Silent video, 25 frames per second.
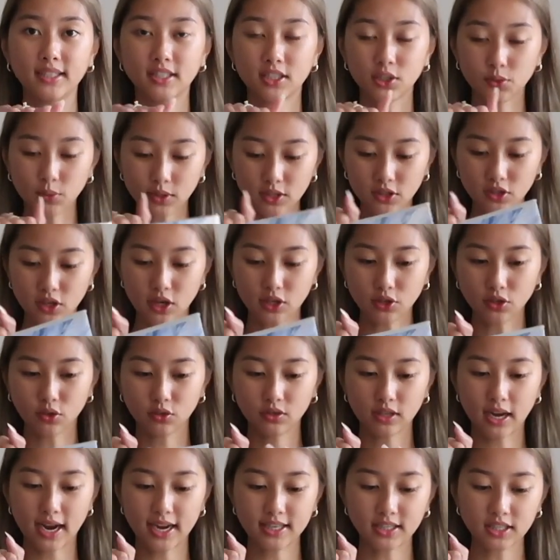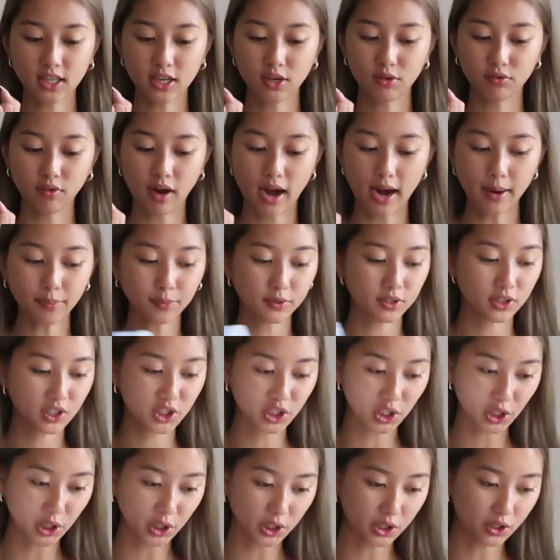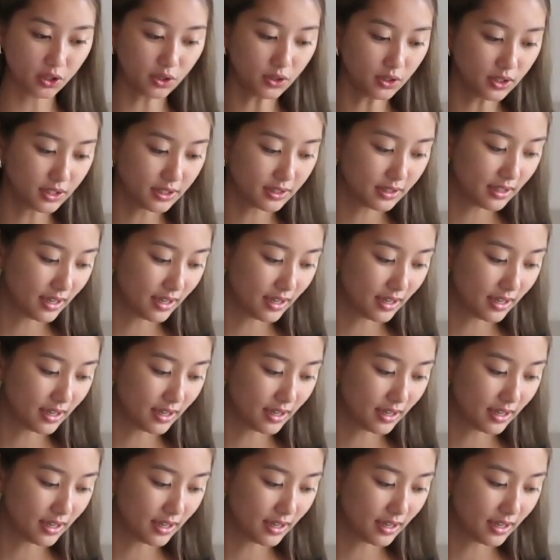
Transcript: This one is also nicely wrapped still.